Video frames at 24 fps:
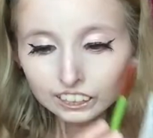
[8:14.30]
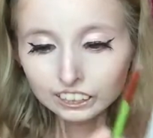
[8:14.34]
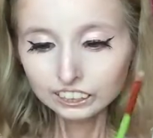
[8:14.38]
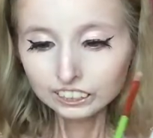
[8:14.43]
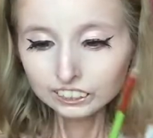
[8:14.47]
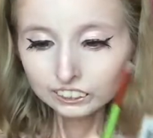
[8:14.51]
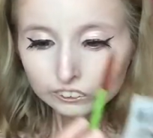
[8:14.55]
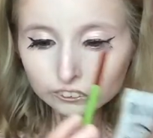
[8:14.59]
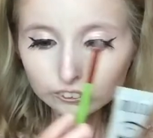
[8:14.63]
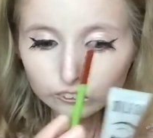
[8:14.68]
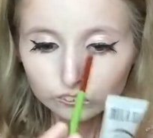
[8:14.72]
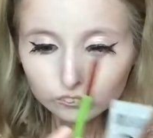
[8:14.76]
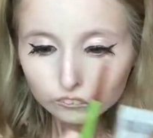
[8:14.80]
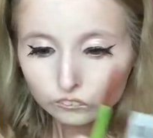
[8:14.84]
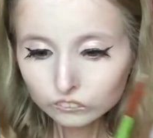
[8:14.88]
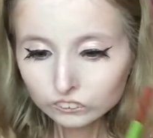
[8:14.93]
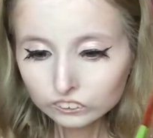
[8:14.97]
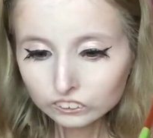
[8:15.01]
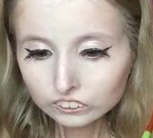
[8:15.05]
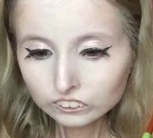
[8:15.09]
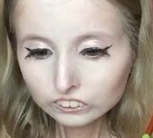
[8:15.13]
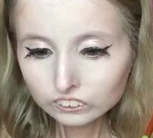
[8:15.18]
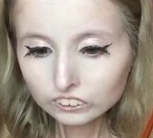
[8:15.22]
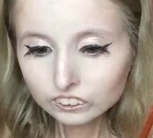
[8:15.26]
inner
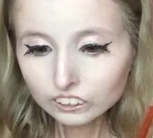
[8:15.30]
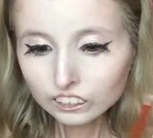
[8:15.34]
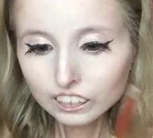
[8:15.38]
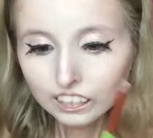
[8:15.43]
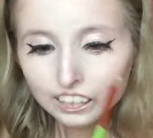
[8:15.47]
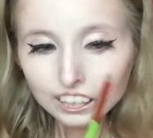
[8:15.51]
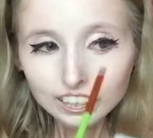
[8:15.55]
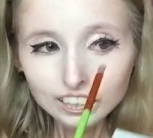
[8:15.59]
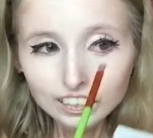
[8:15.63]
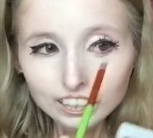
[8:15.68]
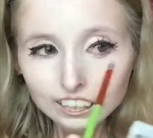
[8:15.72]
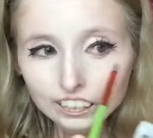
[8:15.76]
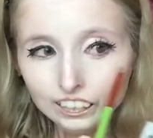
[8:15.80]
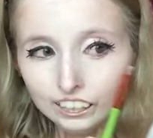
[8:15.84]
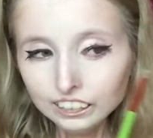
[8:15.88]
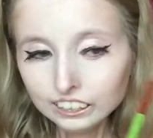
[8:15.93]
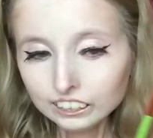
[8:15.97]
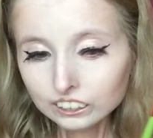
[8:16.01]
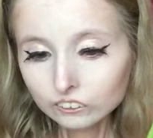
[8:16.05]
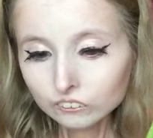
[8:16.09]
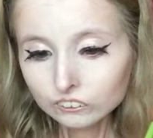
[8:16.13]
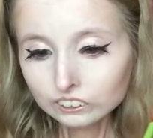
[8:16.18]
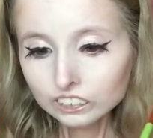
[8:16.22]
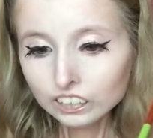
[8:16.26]
corner
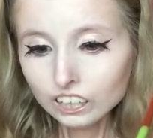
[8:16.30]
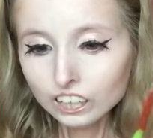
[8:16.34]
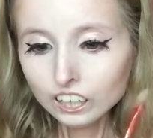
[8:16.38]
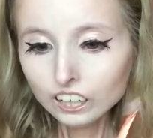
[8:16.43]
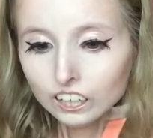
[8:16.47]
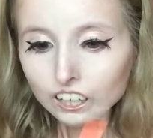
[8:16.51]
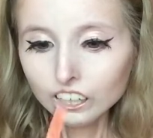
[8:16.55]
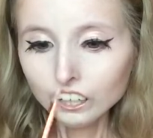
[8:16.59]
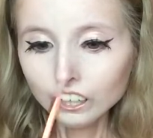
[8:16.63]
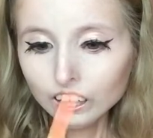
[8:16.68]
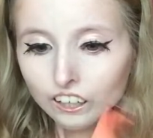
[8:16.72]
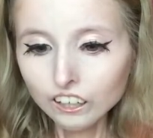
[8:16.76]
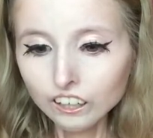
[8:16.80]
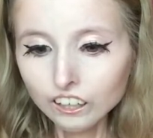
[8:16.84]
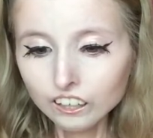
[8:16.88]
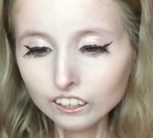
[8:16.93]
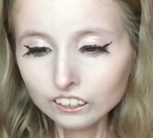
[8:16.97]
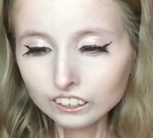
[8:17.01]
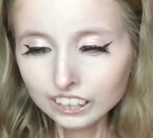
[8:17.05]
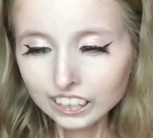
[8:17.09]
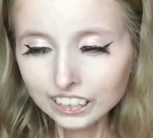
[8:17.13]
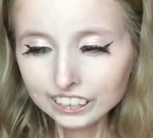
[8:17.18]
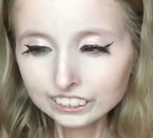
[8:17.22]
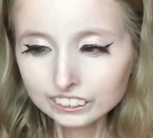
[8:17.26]
area,
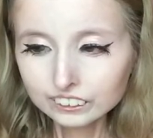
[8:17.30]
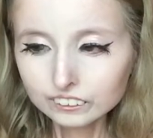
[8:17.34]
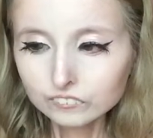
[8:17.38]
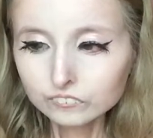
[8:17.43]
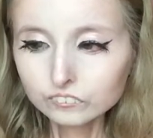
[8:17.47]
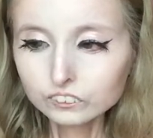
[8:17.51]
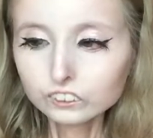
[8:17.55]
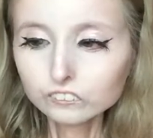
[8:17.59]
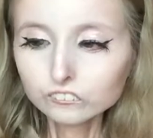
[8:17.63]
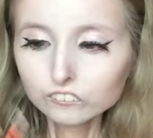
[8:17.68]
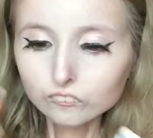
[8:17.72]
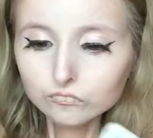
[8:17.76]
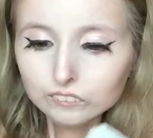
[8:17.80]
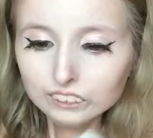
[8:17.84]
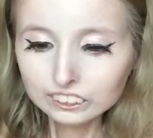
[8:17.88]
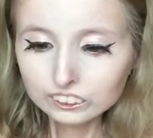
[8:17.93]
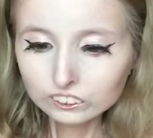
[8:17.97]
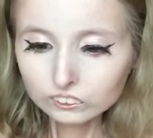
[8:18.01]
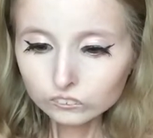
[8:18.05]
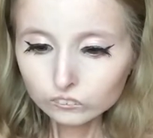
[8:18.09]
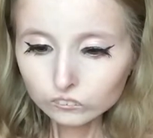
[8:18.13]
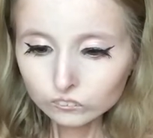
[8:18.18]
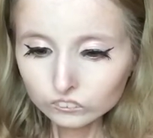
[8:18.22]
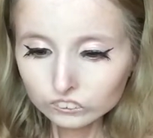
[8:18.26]
like from
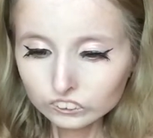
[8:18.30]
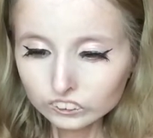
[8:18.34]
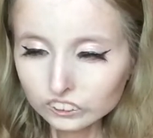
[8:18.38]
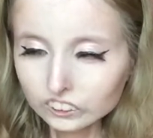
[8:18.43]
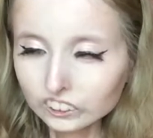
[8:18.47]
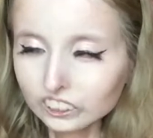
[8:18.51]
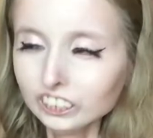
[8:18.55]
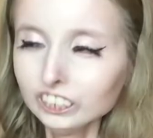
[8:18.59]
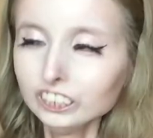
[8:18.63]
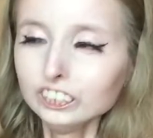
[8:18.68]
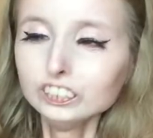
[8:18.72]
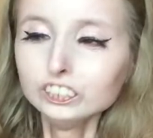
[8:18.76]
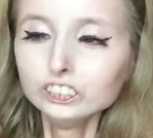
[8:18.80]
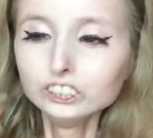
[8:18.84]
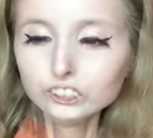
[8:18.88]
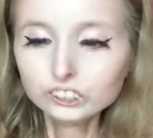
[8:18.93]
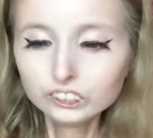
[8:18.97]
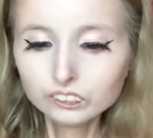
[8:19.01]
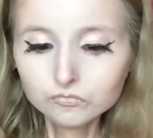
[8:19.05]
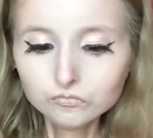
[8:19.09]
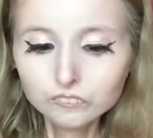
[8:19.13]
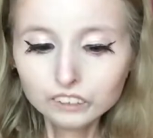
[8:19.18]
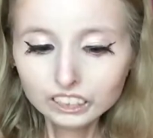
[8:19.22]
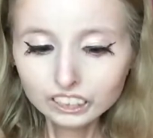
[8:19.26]
inner corner to
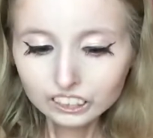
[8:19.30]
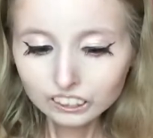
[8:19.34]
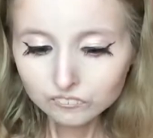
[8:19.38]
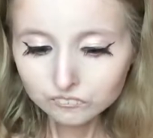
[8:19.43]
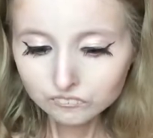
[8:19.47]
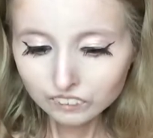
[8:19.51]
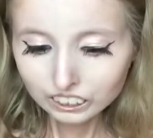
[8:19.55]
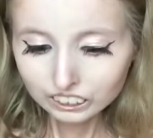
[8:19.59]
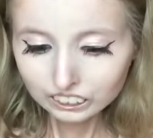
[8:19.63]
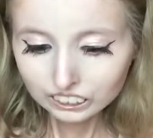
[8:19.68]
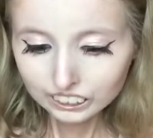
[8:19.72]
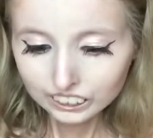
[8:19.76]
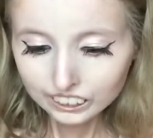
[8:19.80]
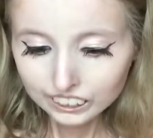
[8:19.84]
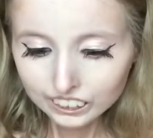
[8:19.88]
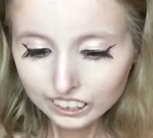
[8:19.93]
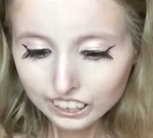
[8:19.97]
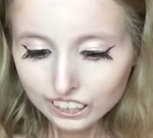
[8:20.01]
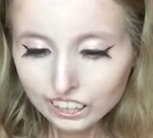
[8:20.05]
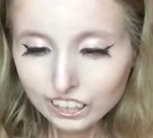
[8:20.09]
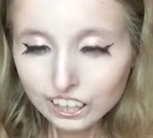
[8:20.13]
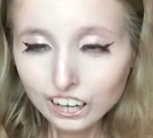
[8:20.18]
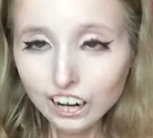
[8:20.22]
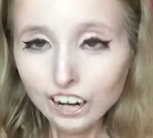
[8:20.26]
the middle of my lid.
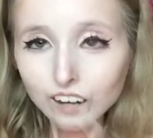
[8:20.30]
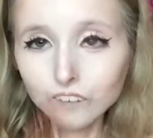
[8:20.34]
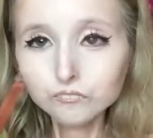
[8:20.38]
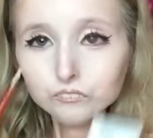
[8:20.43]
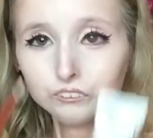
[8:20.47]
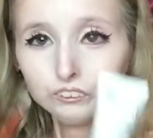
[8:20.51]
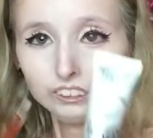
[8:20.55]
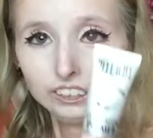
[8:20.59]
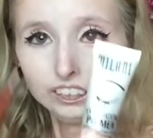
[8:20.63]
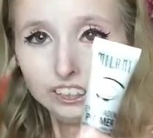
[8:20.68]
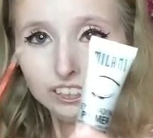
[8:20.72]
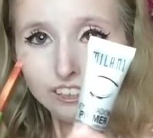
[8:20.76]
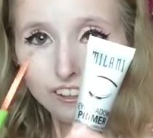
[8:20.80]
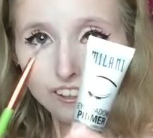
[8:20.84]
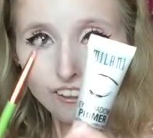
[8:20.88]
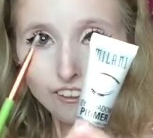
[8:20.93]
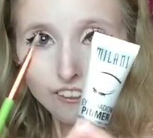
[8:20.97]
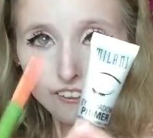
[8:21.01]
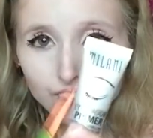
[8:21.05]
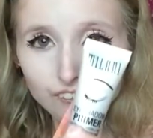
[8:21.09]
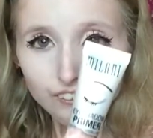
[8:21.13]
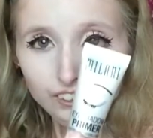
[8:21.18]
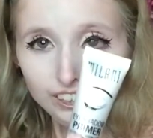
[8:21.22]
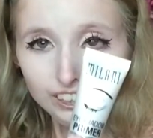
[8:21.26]
I'll put
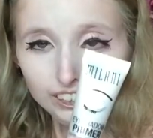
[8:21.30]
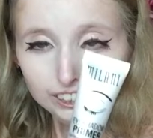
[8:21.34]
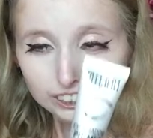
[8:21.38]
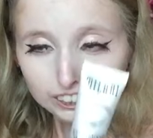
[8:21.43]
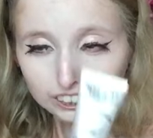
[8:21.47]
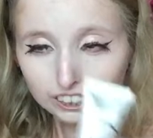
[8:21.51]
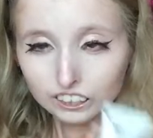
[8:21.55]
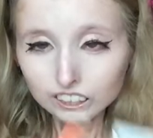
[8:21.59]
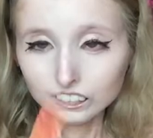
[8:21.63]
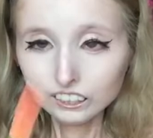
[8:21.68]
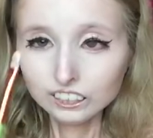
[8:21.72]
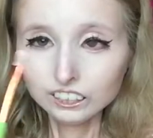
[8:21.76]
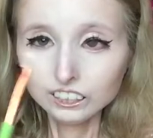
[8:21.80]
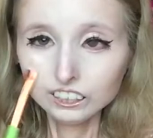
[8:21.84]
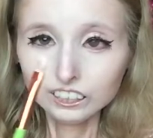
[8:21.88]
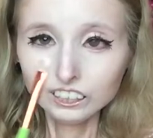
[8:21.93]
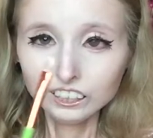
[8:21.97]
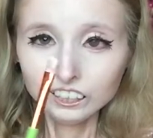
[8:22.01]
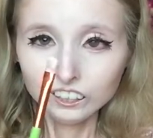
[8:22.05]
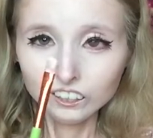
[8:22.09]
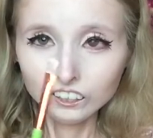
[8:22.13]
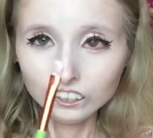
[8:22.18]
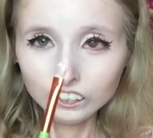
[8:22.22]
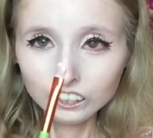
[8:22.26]
this
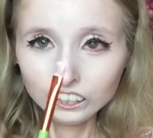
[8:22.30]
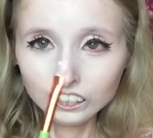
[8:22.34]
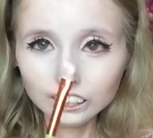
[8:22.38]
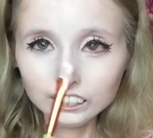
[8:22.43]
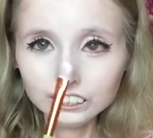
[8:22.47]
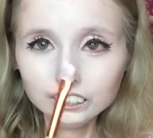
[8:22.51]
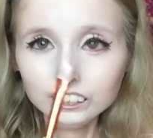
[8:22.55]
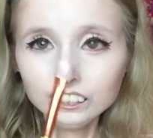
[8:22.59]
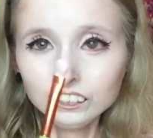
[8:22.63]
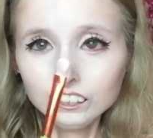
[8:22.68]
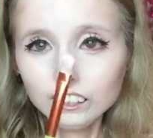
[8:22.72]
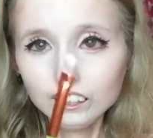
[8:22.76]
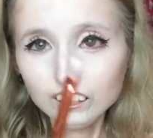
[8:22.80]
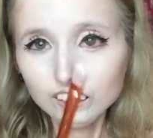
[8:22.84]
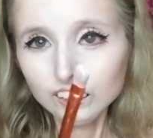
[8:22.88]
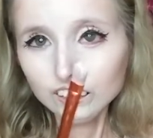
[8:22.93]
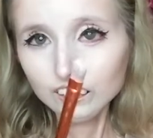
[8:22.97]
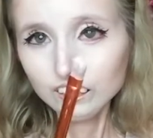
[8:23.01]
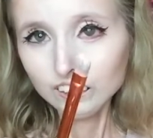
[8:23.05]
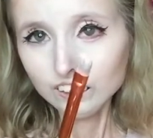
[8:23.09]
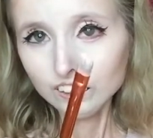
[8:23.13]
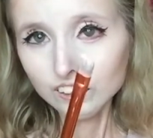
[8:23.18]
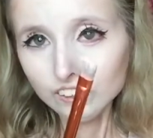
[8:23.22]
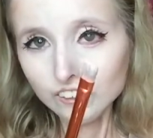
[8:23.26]
on
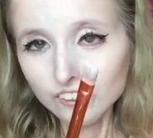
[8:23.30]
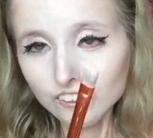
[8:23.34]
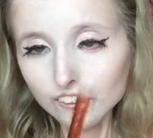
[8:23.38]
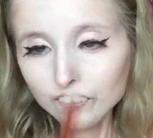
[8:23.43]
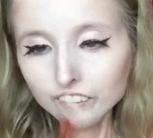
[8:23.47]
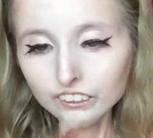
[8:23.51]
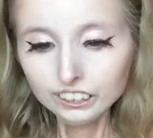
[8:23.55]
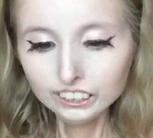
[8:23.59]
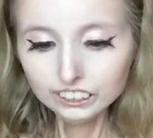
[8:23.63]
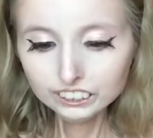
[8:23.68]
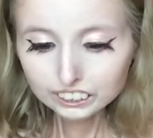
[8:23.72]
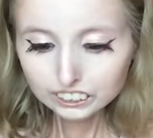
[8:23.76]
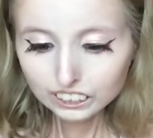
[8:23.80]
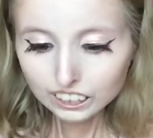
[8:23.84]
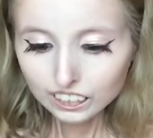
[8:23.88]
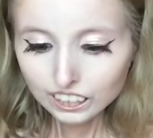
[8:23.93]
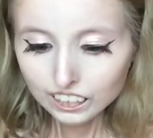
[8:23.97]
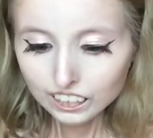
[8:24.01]
this,